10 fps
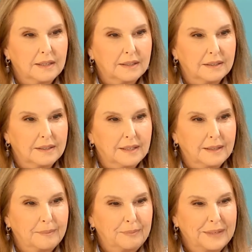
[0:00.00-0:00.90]
And
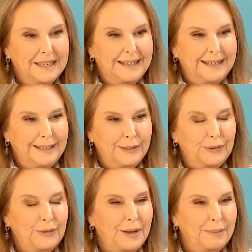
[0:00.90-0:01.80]
I
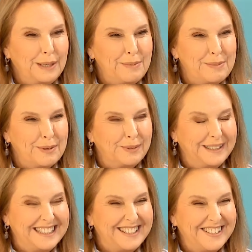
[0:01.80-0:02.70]
don't know how many people
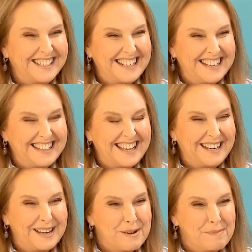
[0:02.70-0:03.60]
will understand
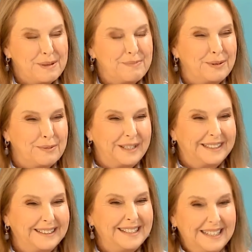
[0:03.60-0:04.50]
that. I hope people
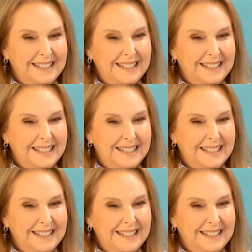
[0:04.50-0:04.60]
will.